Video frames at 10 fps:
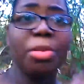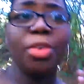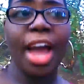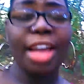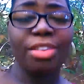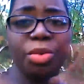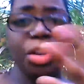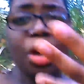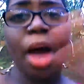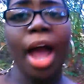Some of you guys
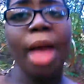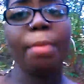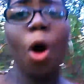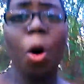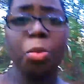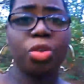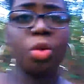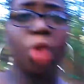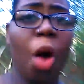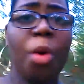don't know, I'm
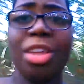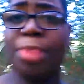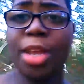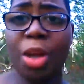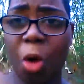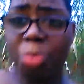homeschooled, always been